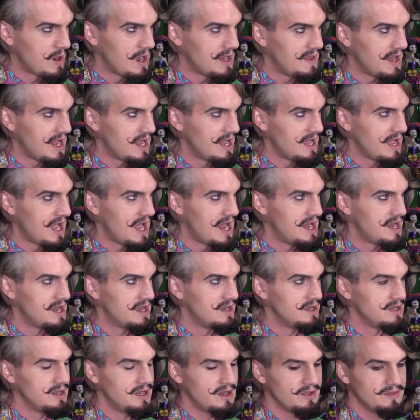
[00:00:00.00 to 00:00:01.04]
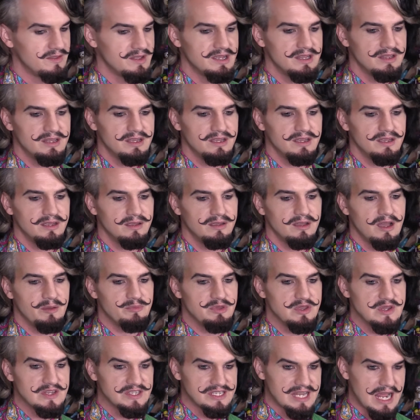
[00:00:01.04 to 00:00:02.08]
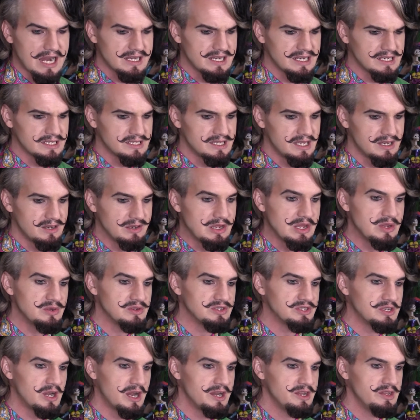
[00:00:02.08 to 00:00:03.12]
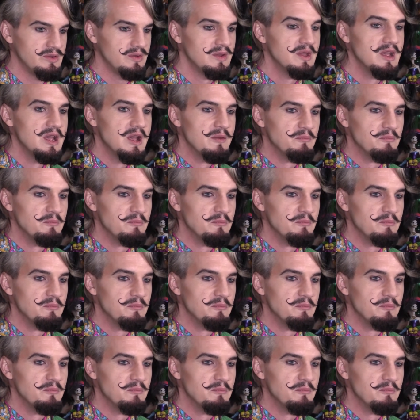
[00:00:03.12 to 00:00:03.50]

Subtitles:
And the abuse tactics that are used on you